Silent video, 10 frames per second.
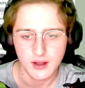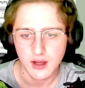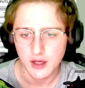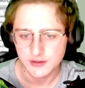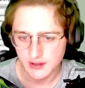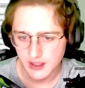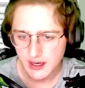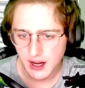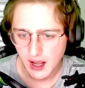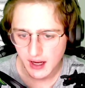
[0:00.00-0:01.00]
Also, did I
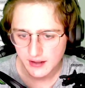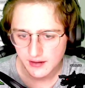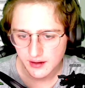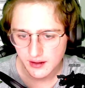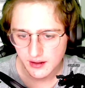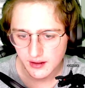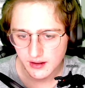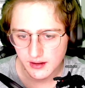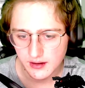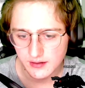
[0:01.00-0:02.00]
hide
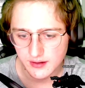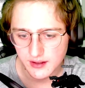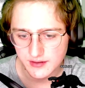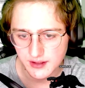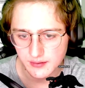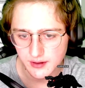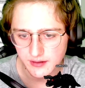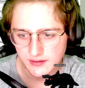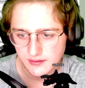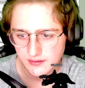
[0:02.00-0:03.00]
the Dead Estate run?
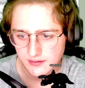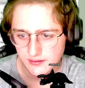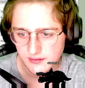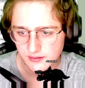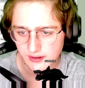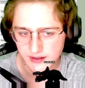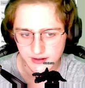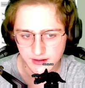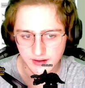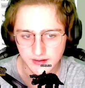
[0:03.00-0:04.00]
Yes, I
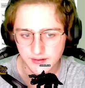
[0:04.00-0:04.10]
did.